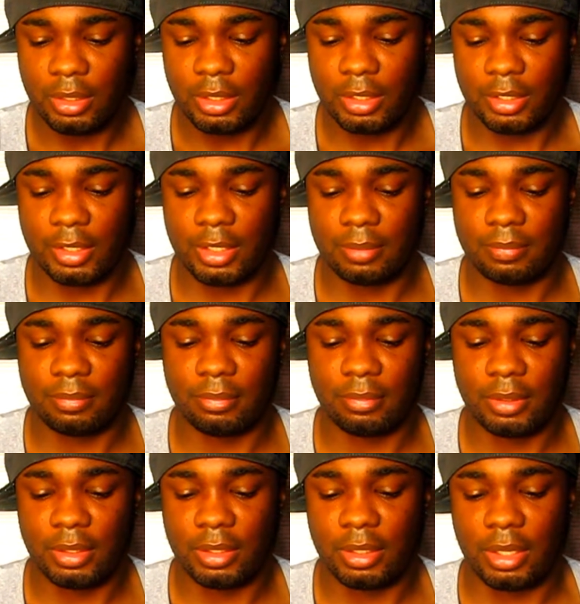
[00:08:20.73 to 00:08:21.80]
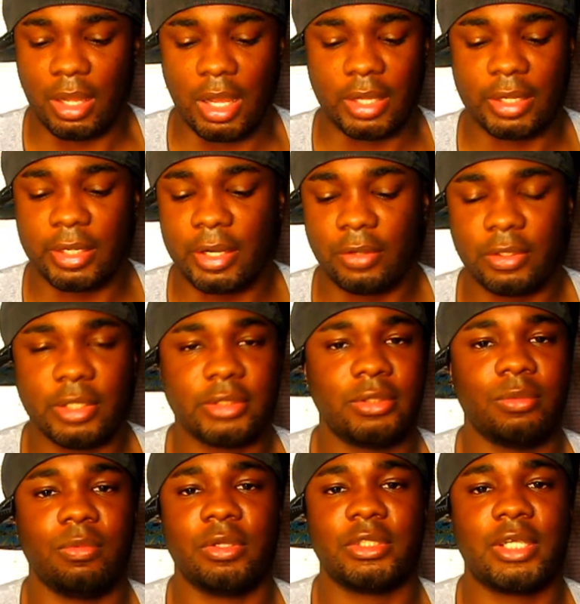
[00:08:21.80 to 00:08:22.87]
I can care less who
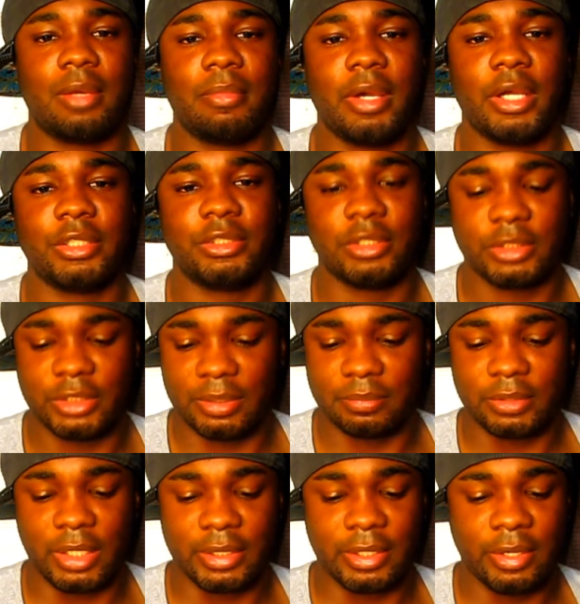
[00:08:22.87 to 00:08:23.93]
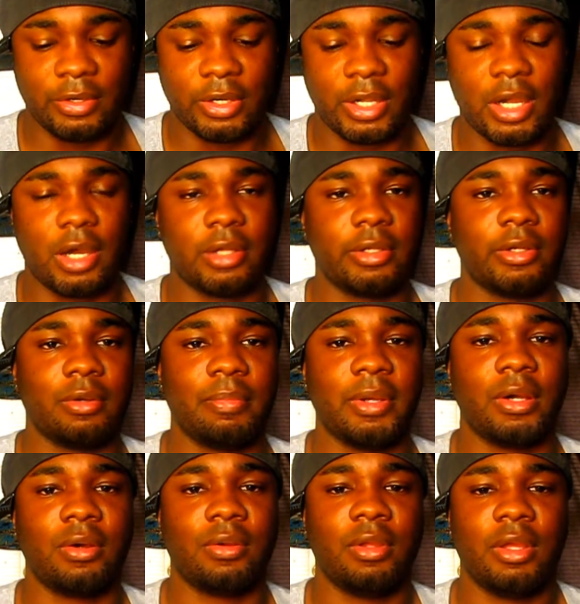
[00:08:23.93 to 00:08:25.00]
wins that match. It seems like the Intercontinental
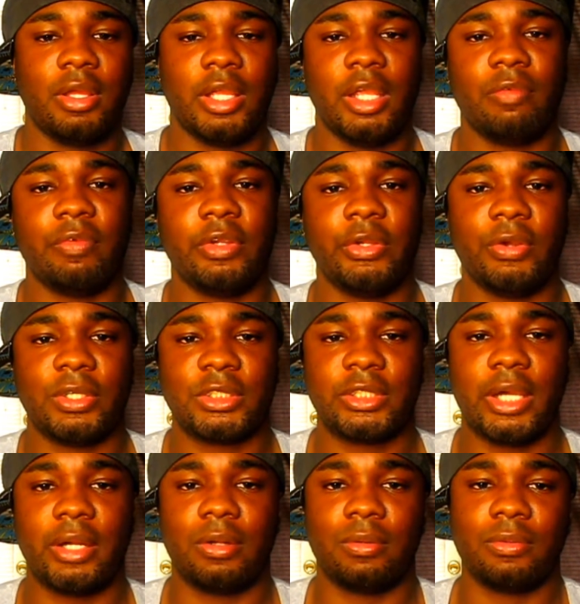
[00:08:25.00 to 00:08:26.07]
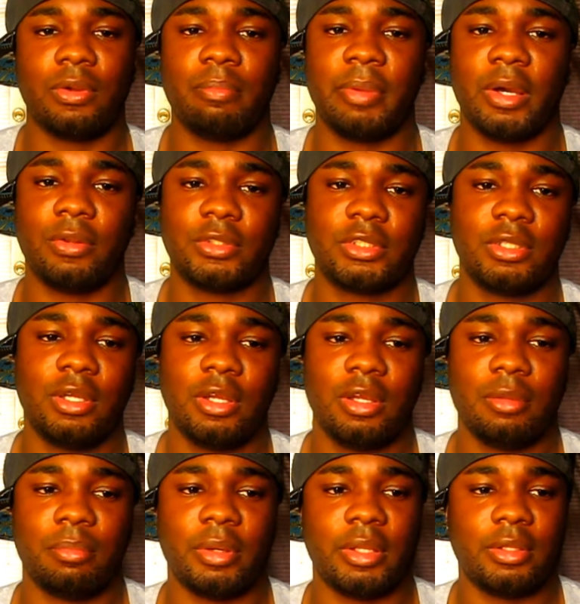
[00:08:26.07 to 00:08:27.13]
belt, even the U.S. title, they're belts.
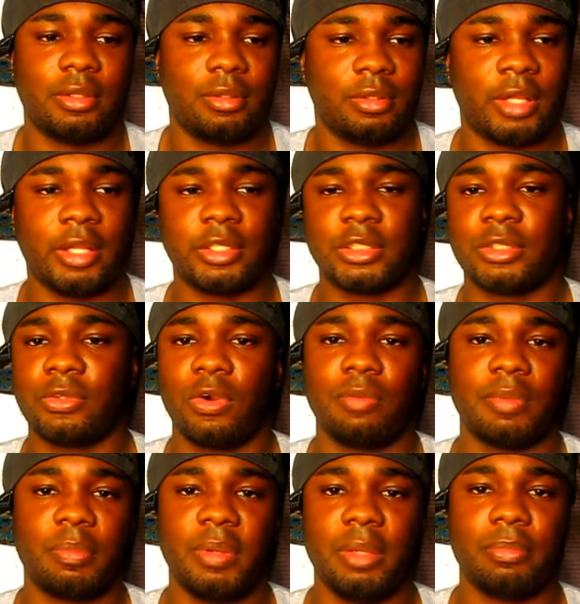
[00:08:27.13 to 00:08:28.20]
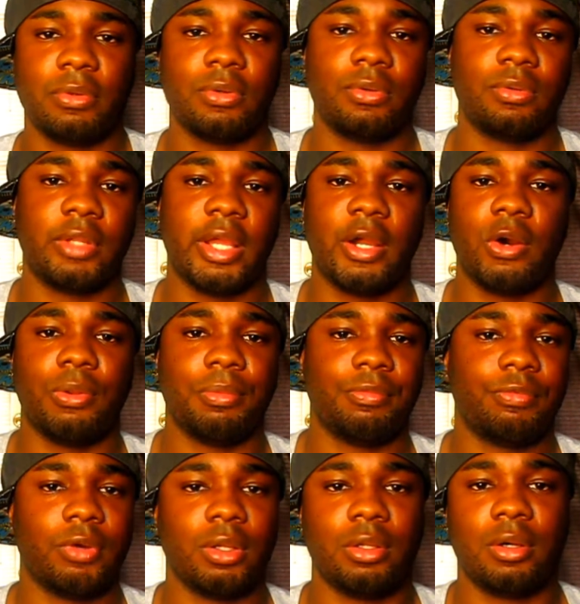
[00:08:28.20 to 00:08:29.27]
But they just throw them at people. They hold them
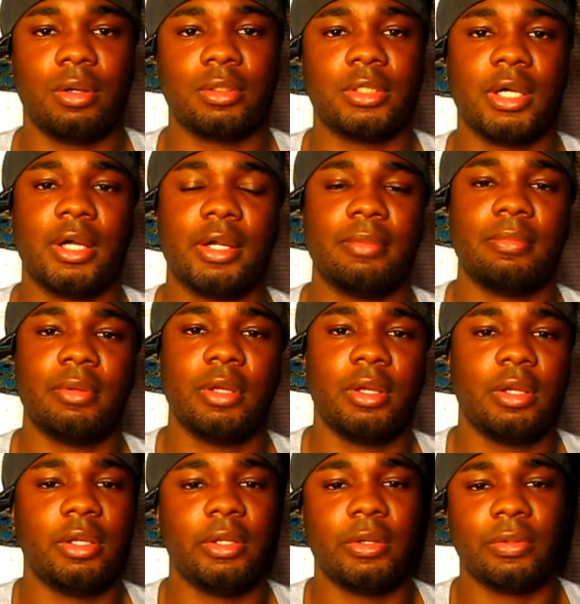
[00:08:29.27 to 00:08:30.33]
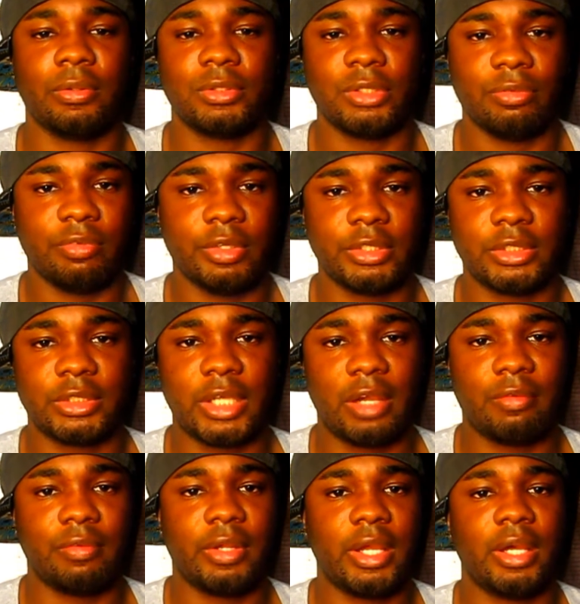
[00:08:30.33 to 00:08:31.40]
for a long time. Those divisions
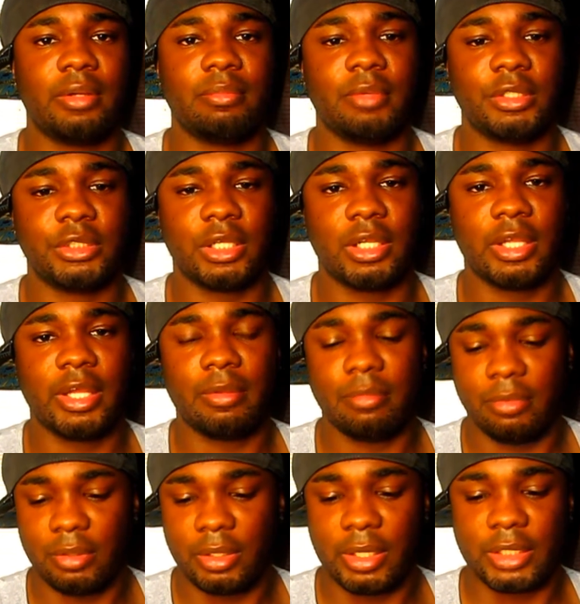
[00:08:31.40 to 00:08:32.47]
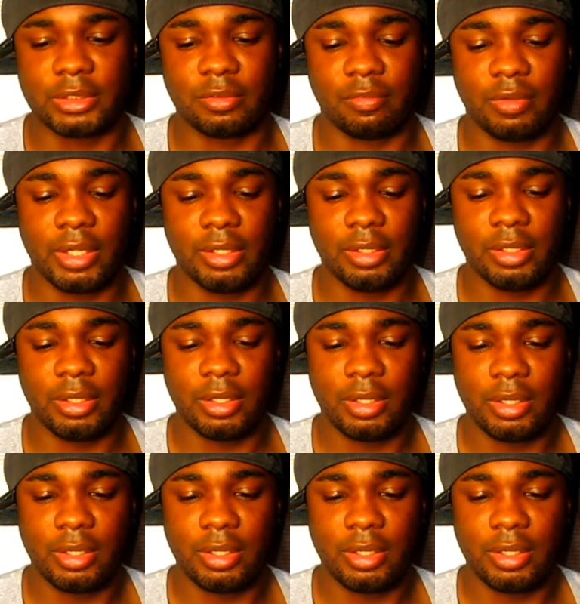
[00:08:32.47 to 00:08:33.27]
haven't had much acclaim as of lately.